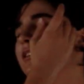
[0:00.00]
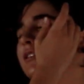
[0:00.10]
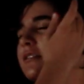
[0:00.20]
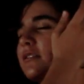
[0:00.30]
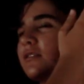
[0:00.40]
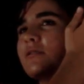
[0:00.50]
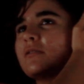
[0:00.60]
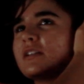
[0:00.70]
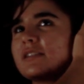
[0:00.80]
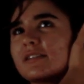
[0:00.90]
So
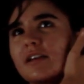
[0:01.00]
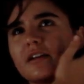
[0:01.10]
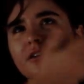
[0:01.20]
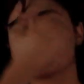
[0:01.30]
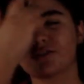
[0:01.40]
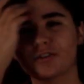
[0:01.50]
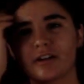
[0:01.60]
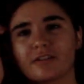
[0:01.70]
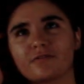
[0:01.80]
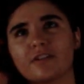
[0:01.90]
let's say you're
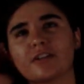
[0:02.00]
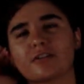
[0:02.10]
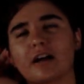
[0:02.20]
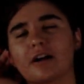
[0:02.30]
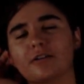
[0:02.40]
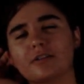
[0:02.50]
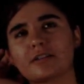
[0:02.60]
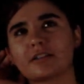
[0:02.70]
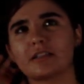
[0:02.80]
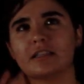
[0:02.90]
trying to figure
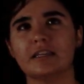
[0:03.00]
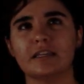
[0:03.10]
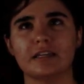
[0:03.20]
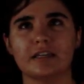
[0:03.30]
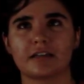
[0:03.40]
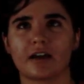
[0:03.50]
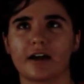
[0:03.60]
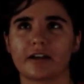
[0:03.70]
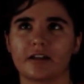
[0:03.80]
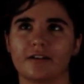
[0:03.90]
out the
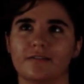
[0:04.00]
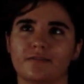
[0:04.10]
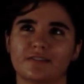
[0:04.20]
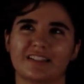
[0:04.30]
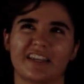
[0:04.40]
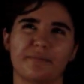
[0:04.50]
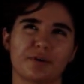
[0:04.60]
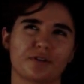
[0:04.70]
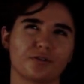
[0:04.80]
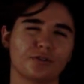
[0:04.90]
kind of
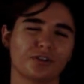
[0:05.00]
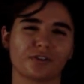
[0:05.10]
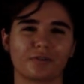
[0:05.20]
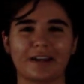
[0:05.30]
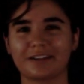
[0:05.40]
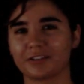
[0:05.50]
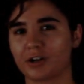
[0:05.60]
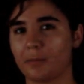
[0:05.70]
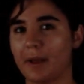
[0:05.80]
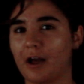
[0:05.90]
typical or regular
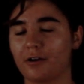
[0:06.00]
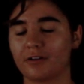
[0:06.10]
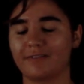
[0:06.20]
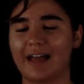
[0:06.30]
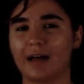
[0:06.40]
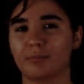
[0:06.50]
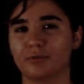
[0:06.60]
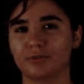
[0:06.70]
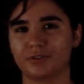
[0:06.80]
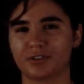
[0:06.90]
amount of
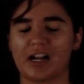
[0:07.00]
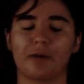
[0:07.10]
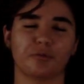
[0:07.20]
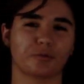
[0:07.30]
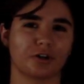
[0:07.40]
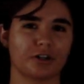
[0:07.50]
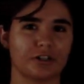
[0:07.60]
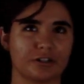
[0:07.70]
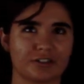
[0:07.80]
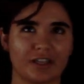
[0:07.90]
apples or apple
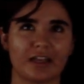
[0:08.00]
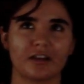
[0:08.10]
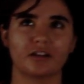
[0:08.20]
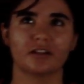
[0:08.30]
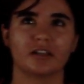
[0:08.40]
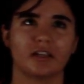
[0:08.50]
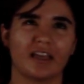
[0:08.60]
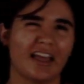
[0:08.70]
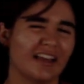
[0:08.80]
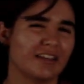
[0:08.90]
products that
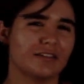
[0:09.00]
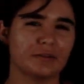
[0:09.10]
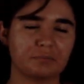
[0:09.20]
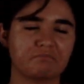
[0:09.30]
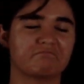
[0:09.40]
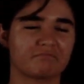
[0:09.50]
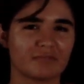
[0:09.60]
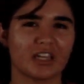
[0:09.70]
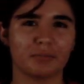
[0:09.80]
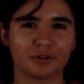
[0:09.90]
any
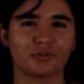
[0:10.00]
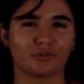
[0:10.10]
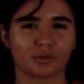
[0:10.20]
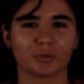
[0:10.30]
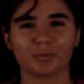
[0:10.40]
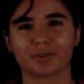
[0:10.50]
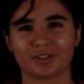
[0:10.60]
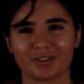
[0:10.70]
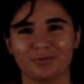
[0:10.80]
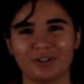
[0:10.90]
typical normal
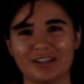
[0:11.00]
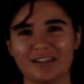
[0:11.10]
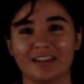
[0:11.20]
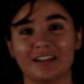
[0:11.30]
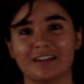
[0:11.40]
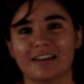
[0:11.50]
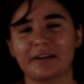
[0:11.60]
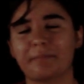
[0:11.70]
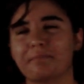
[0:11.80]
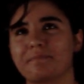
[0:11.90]
person would eat in a day.